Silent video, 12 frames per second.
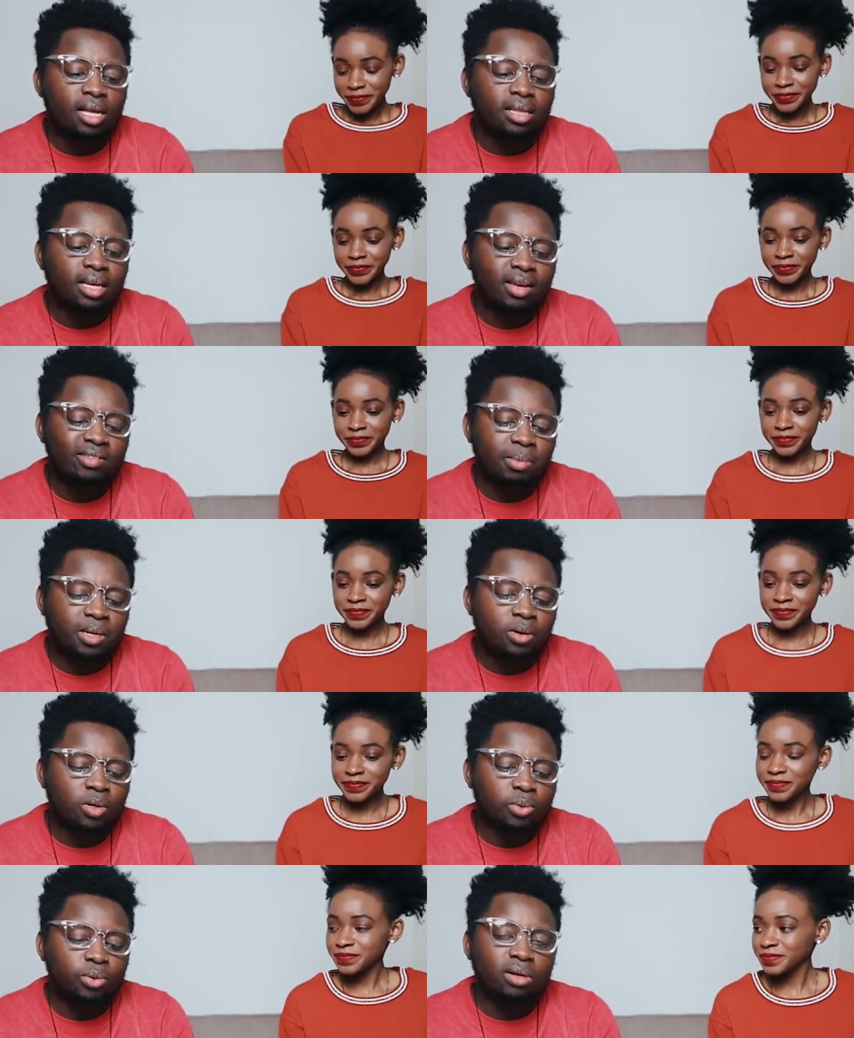Speaker 1: I think everybody
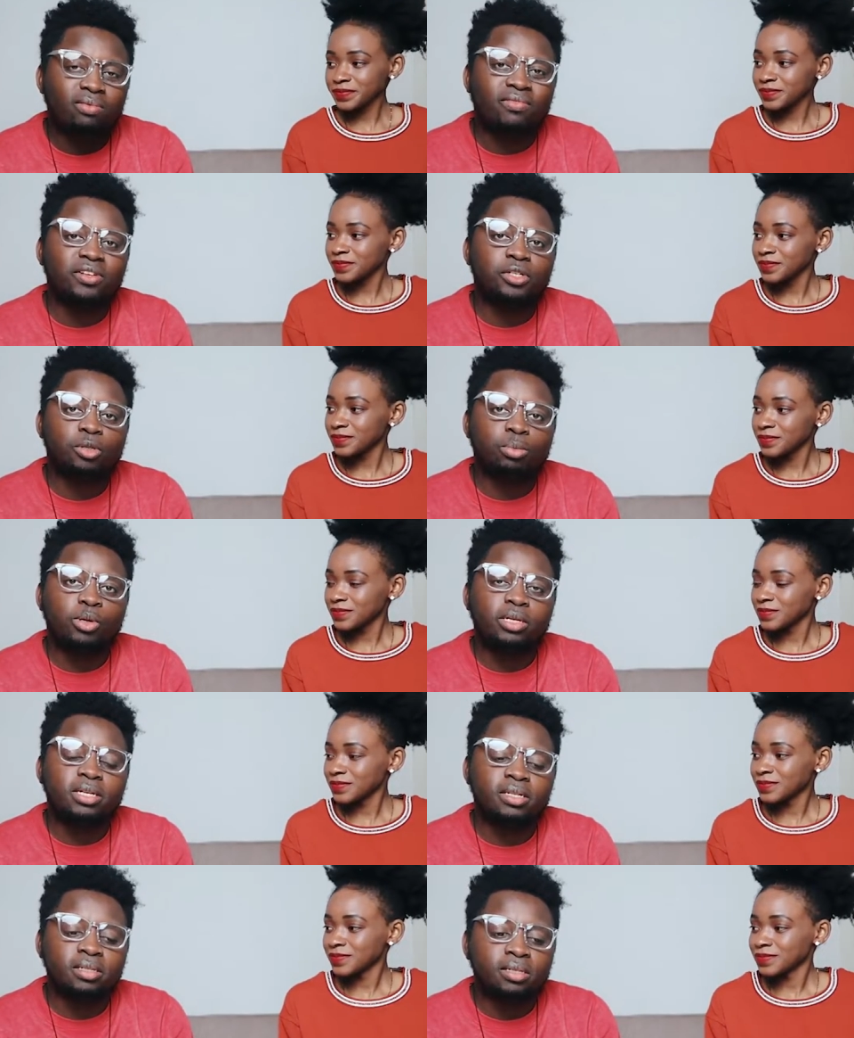knows what a vision
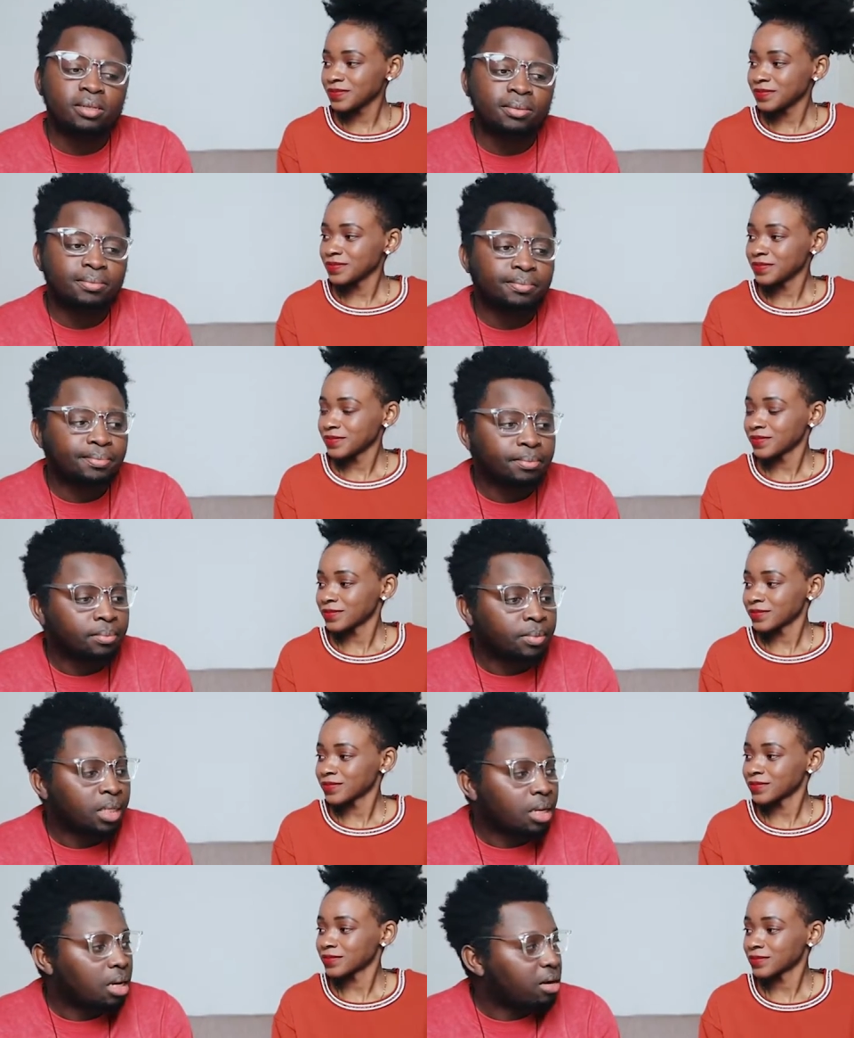board is.
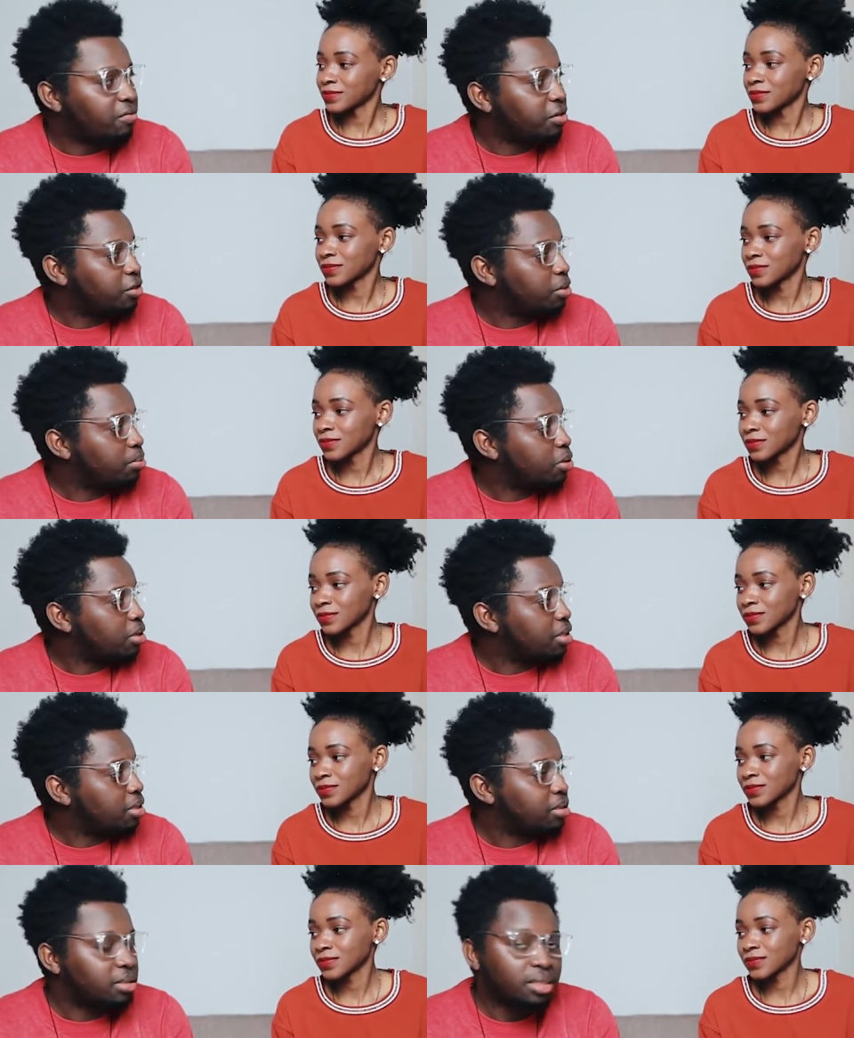A vision board
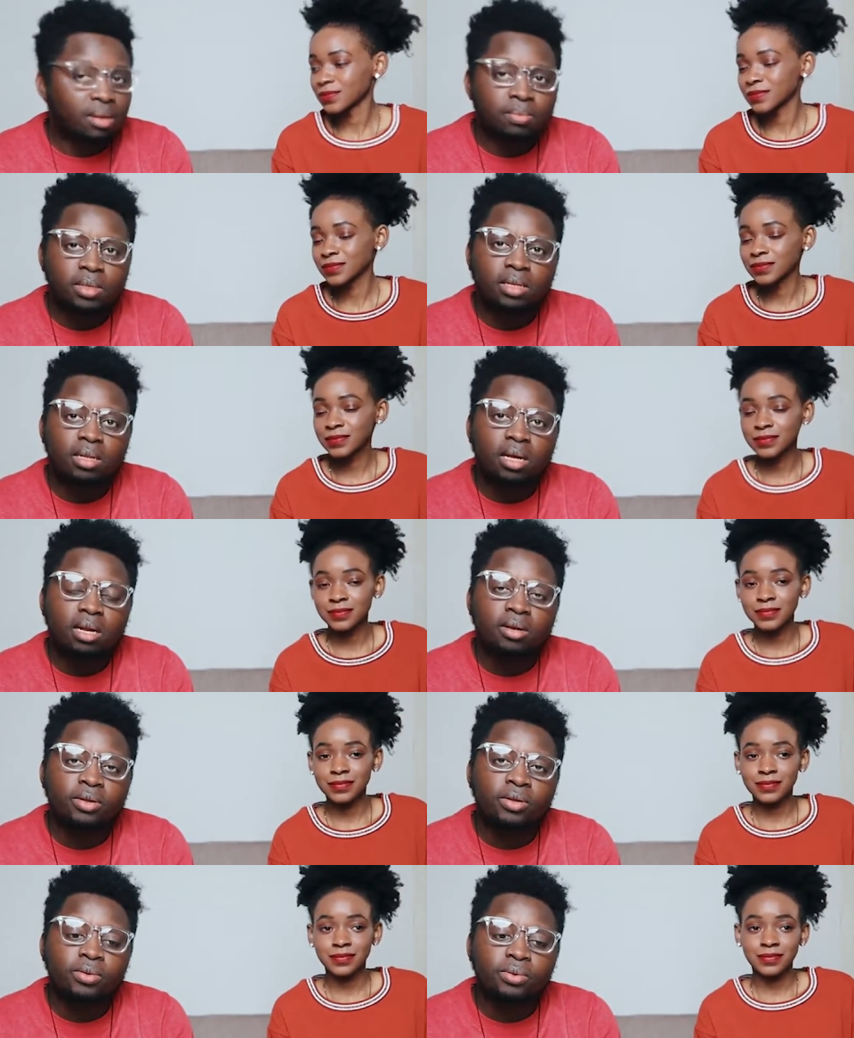is something that
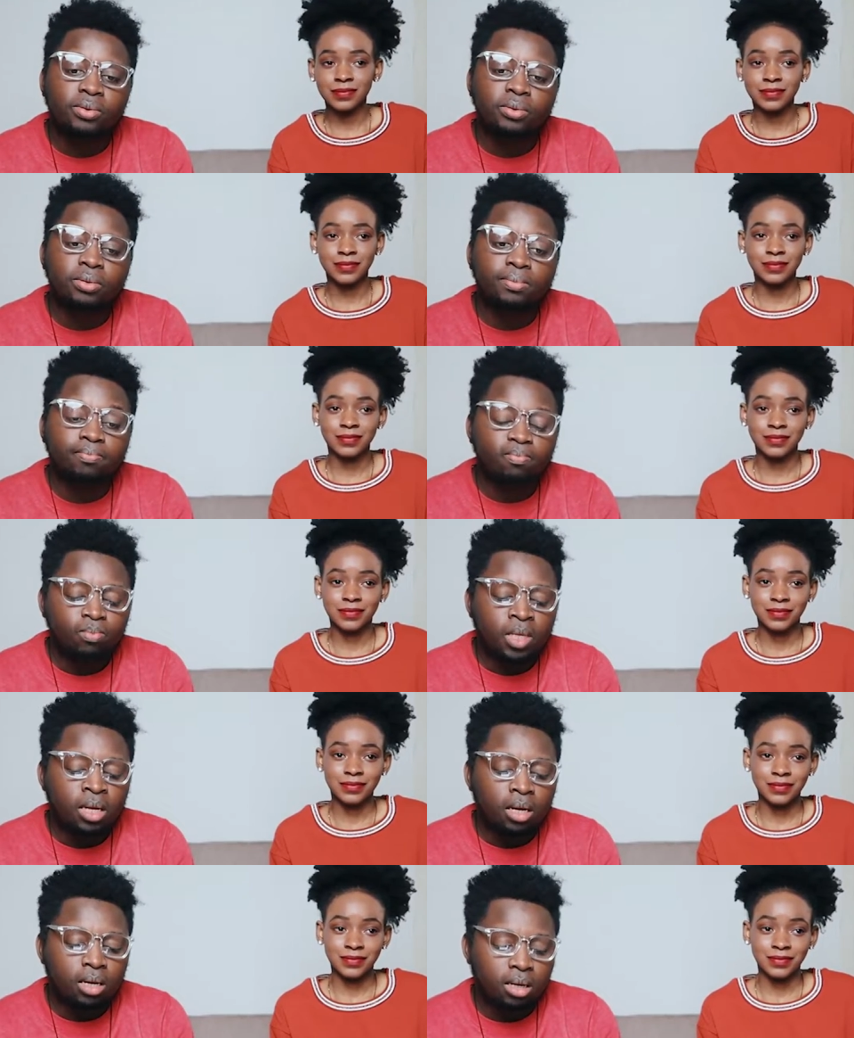you,
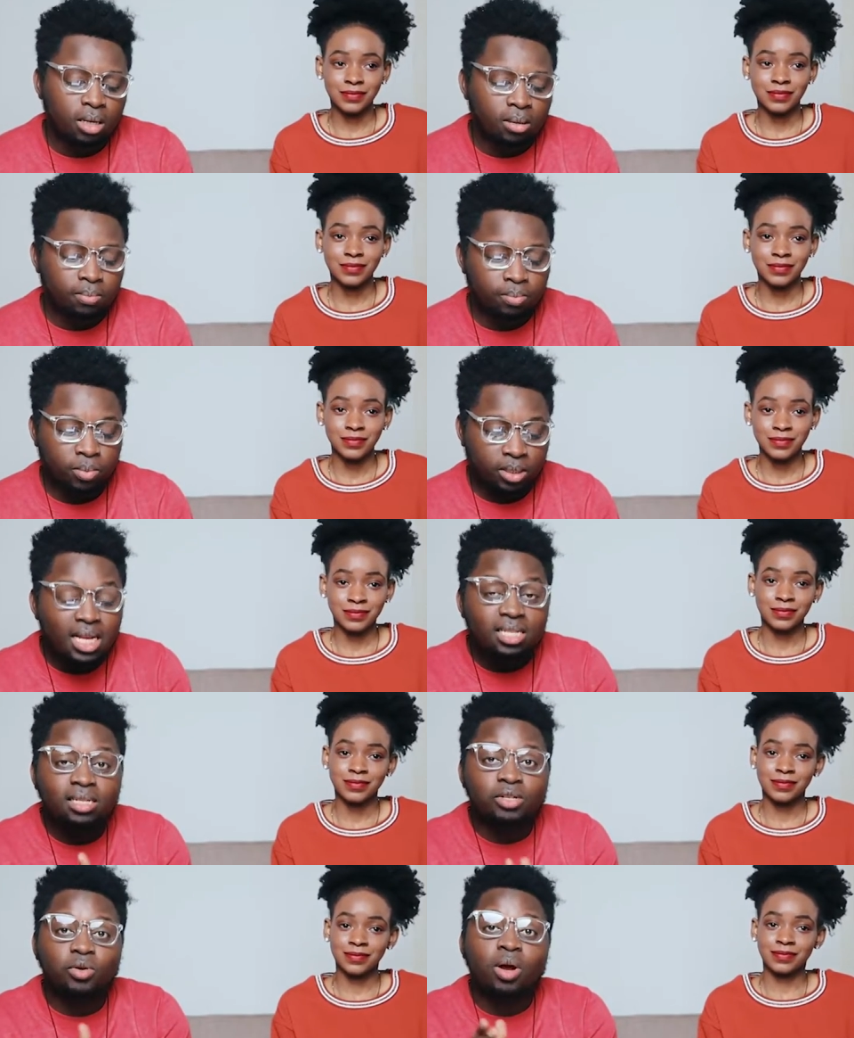uh,
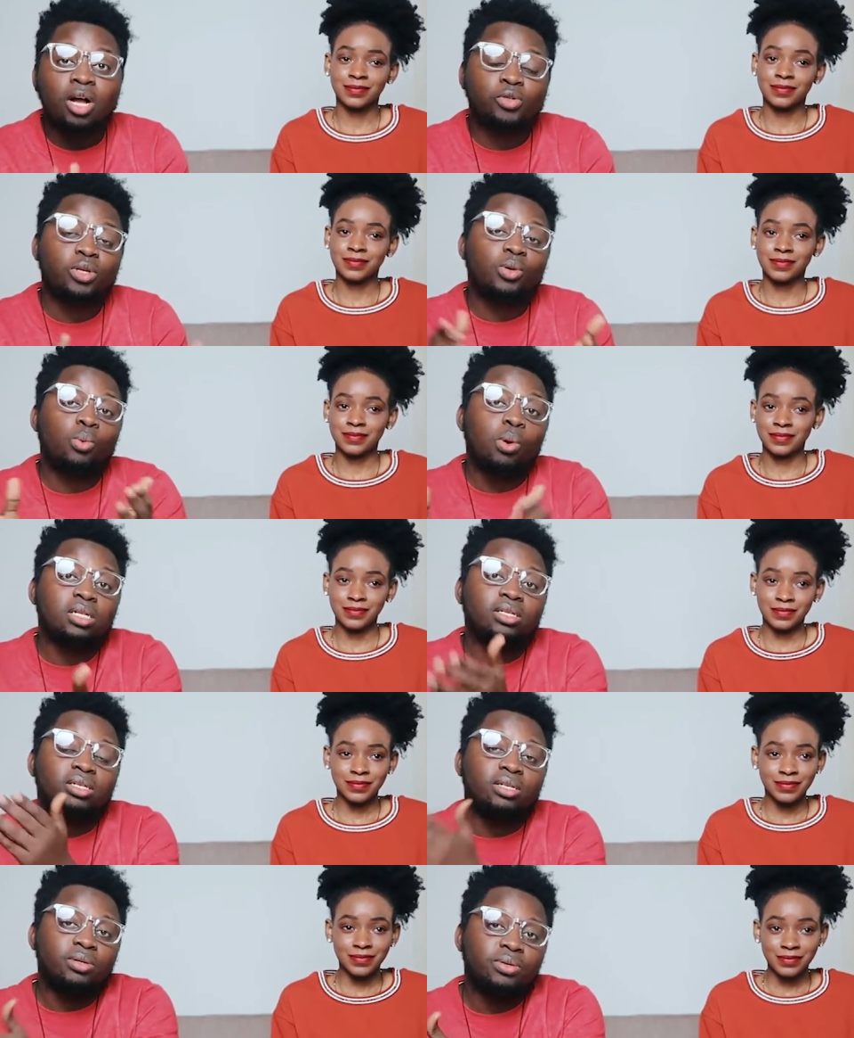things that you actually
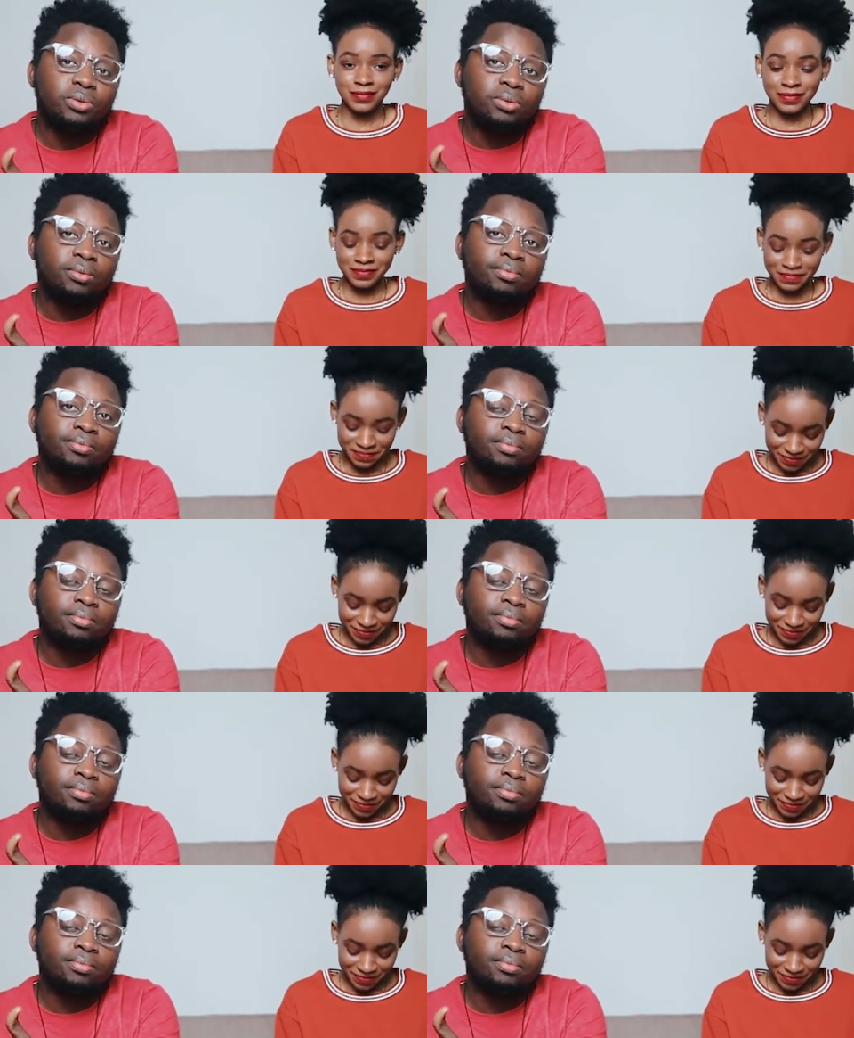want to do